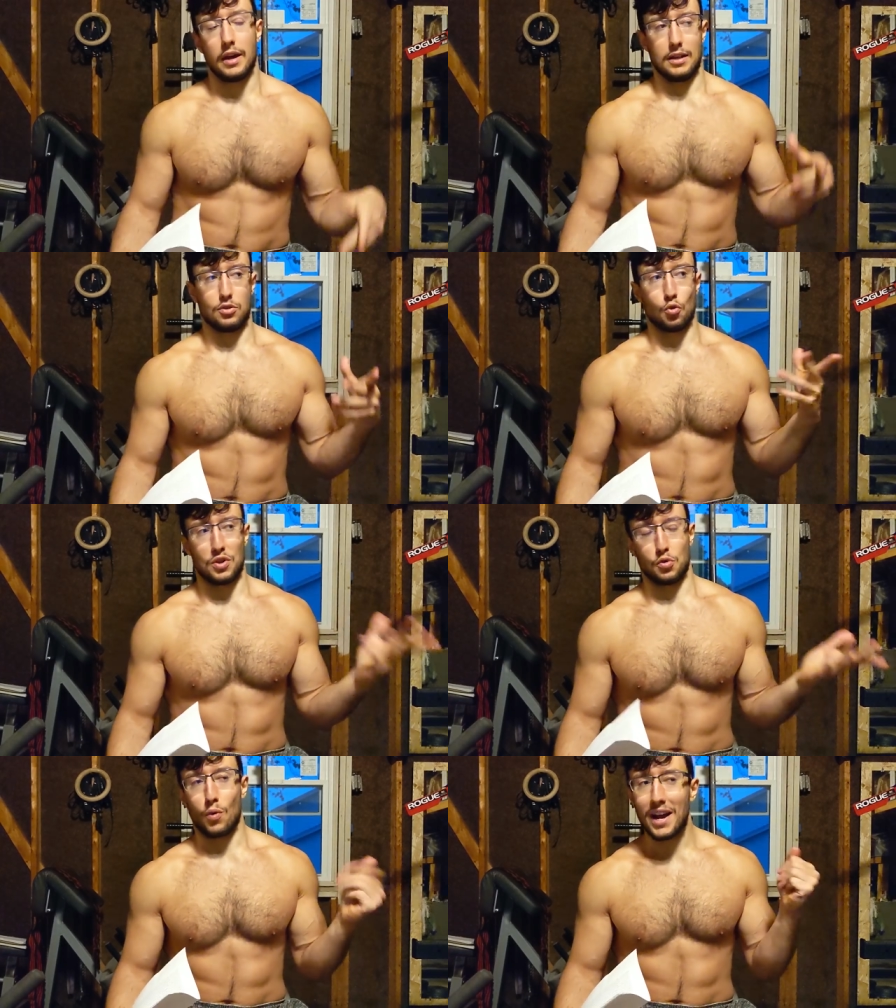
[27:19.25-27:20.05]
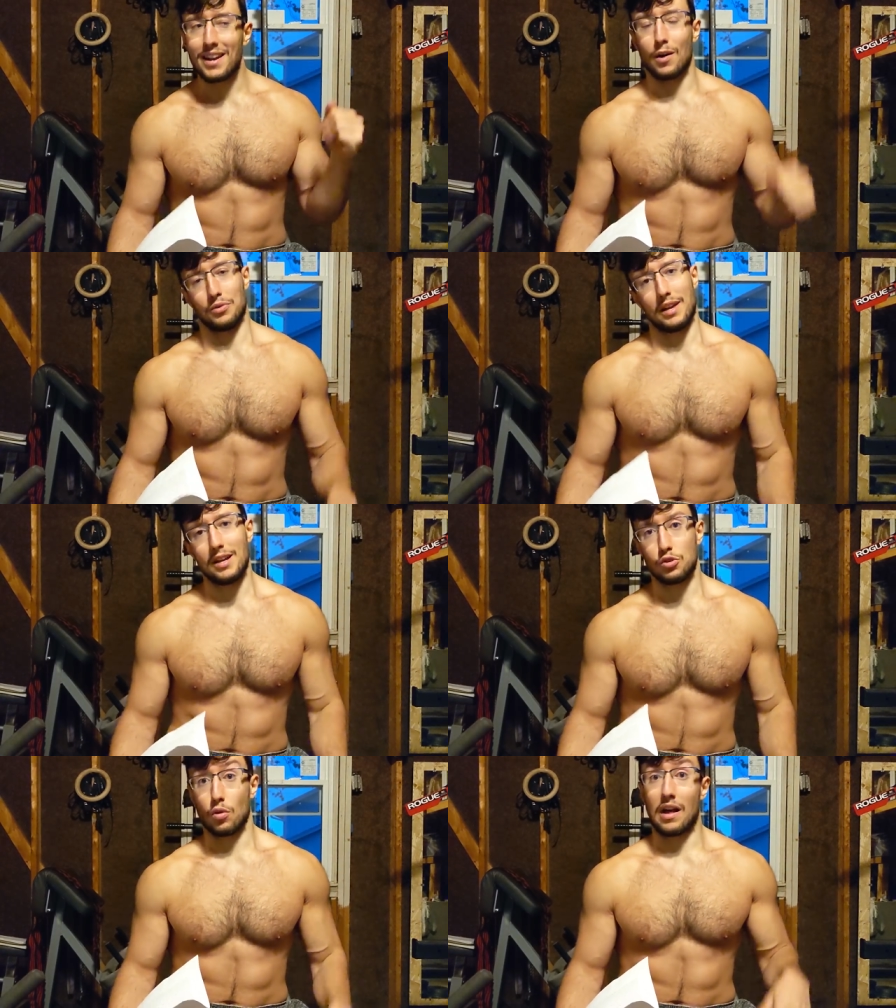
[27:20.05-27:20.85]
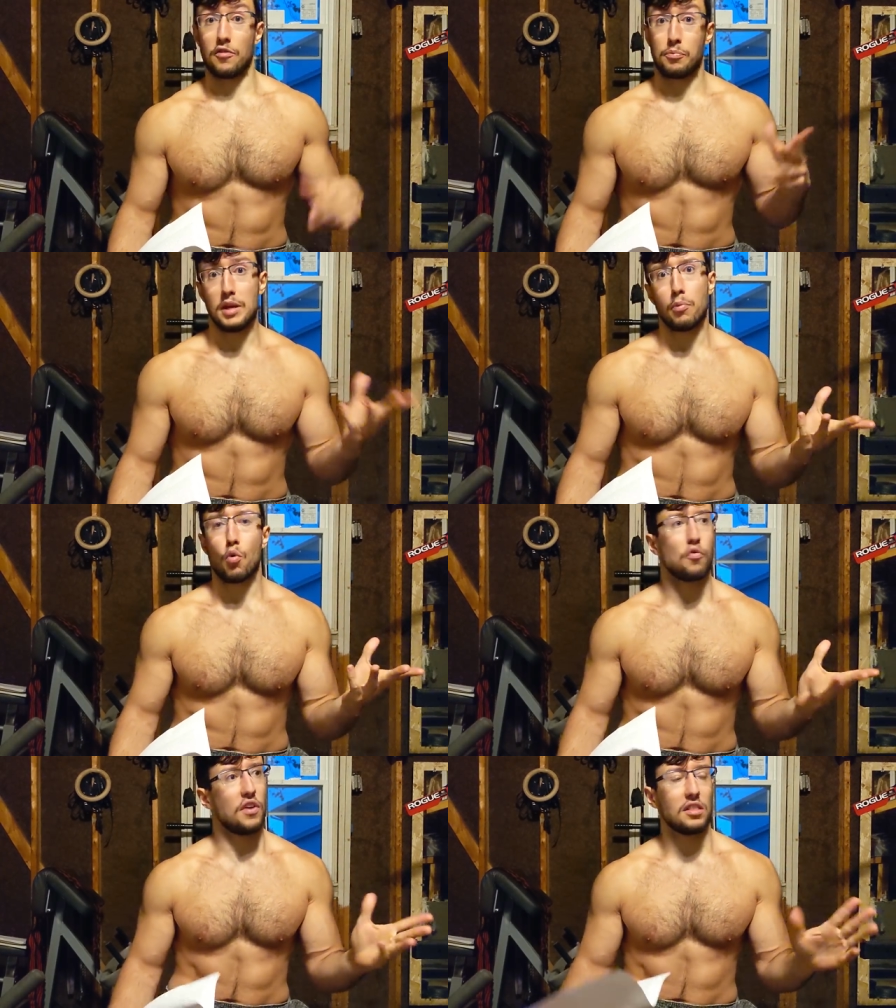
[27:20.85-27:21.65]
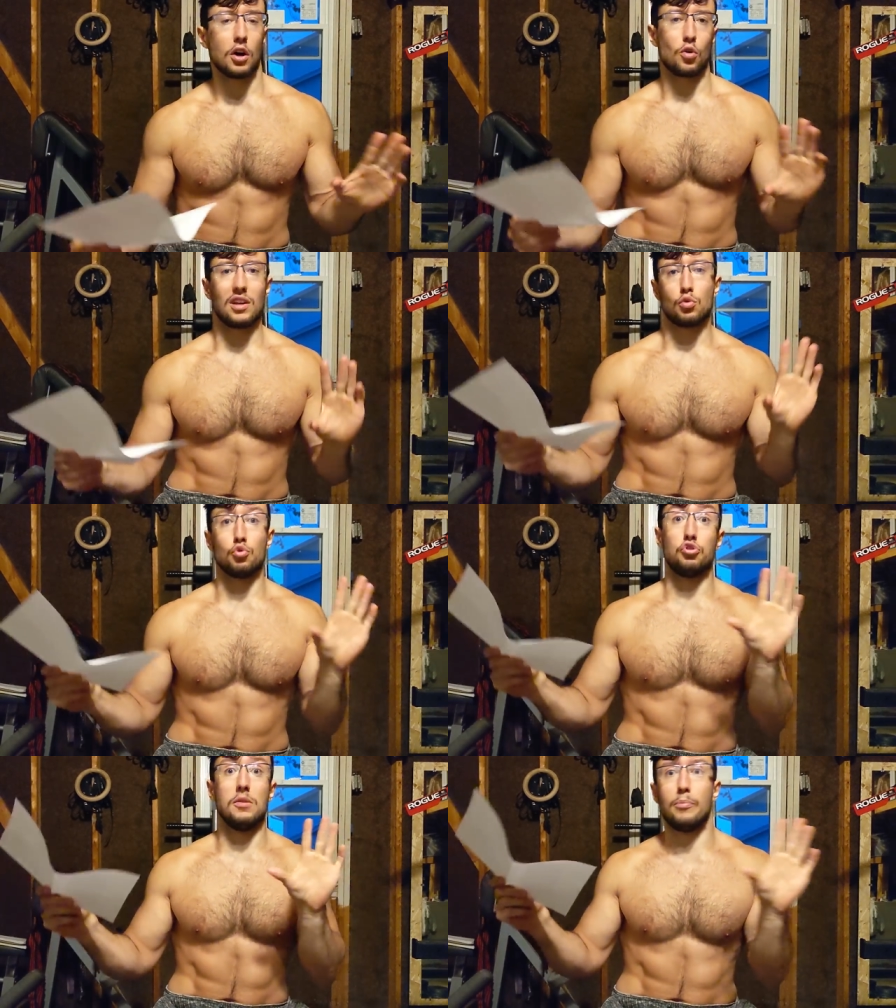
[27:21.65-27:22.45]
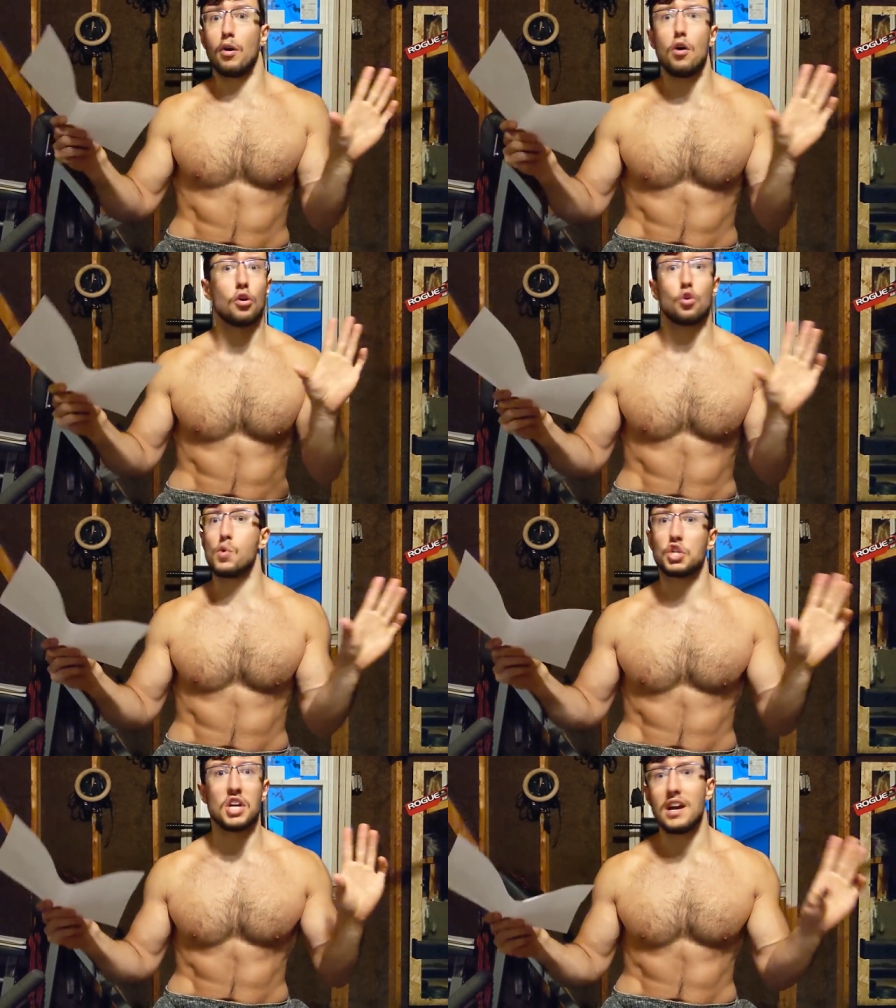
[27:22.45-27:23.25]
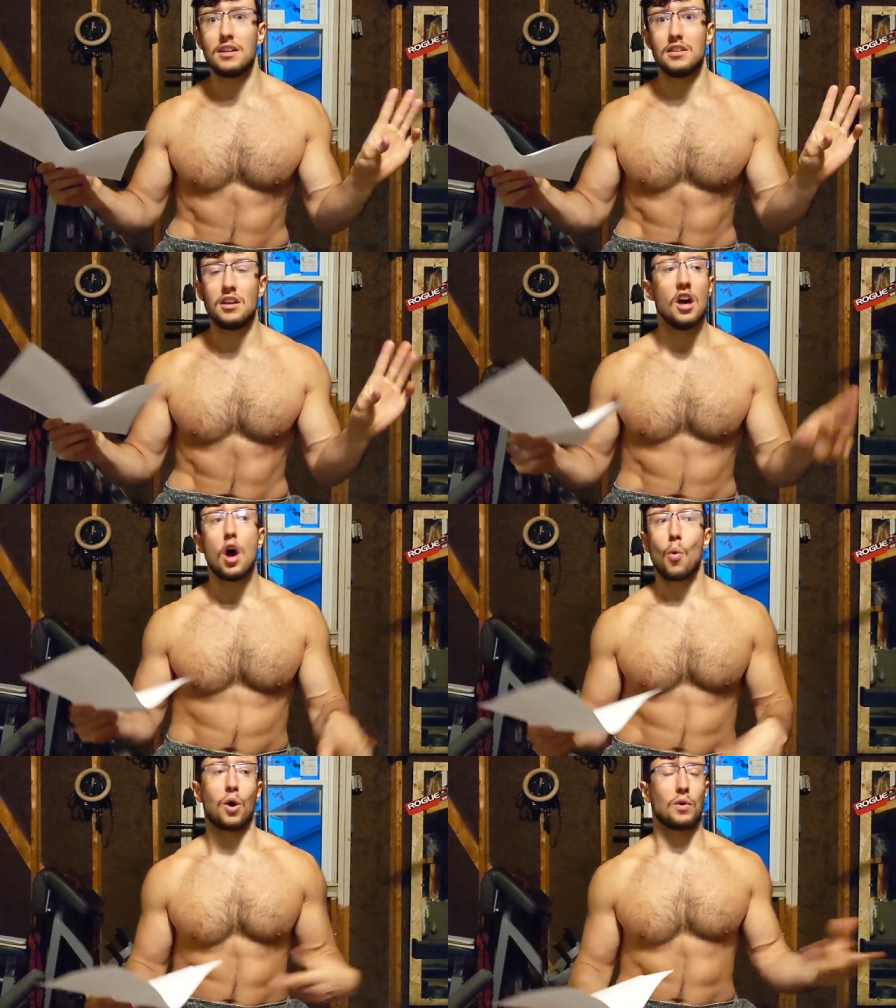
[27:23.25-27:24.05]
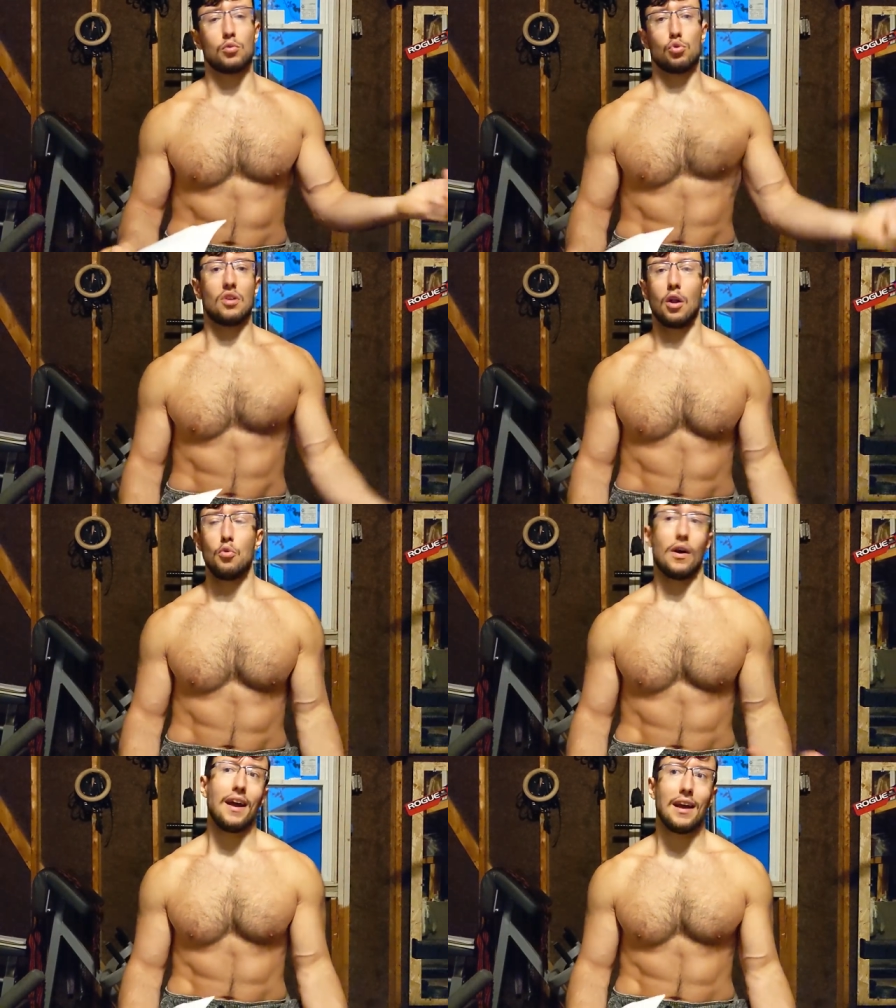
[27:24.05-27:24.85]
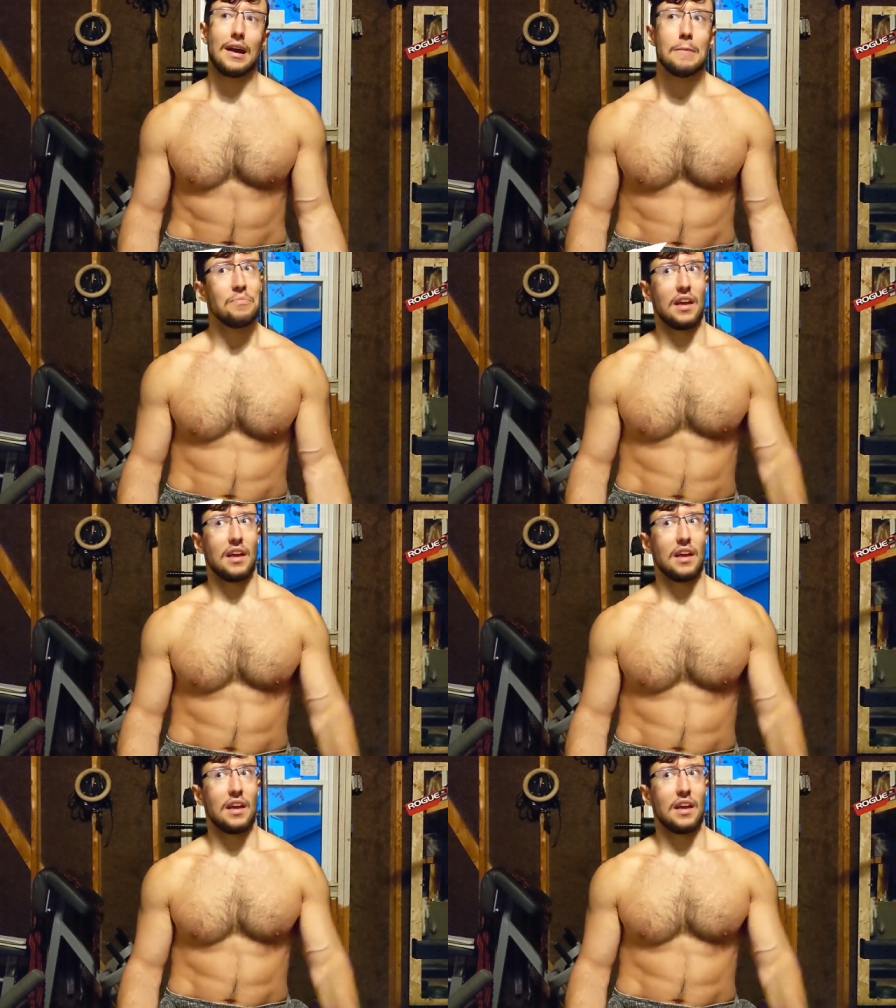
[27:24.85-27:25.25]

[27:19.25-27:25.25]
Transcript: It's the reason why nowadays you'll have people who think they're going to debunk Christianity, who are going to tell you, hey,